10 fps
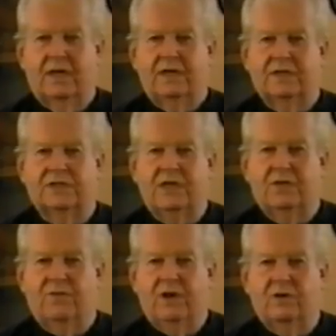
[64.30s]
to see
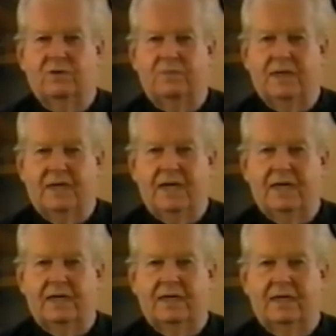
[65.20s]
if we could
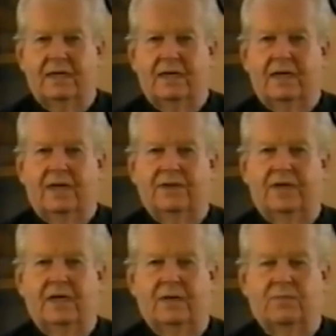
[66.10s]
begin
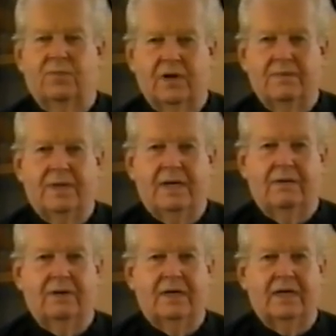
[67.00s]
the
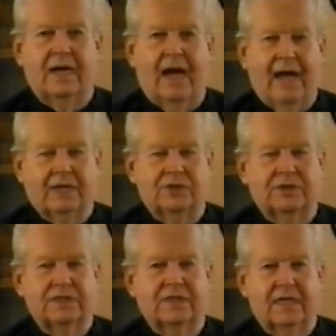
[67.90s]
preliminary
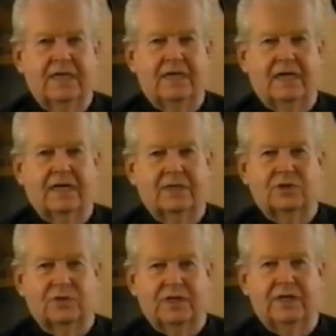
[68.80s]
actions leading
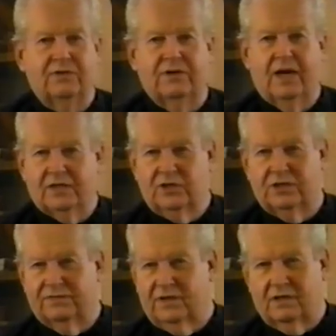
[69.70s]
to the introduction
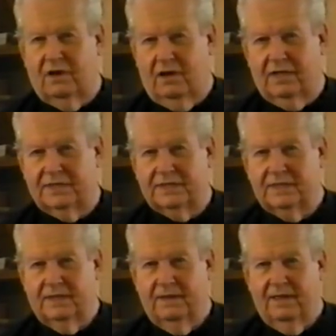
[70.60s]
of the cause.
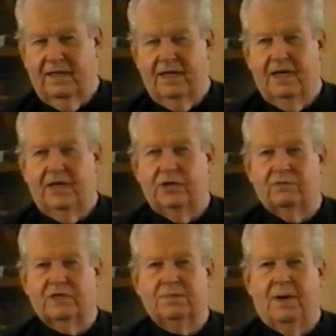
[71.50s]
The
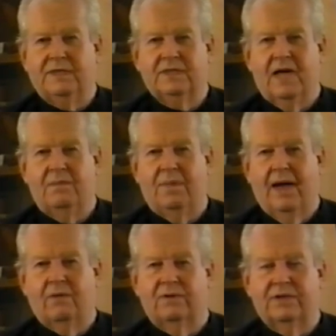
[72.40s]
response came
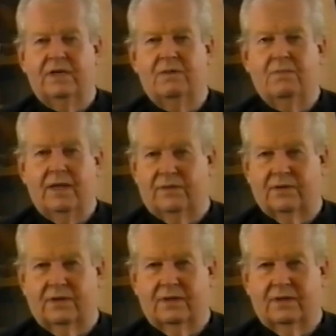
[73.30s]
back within a month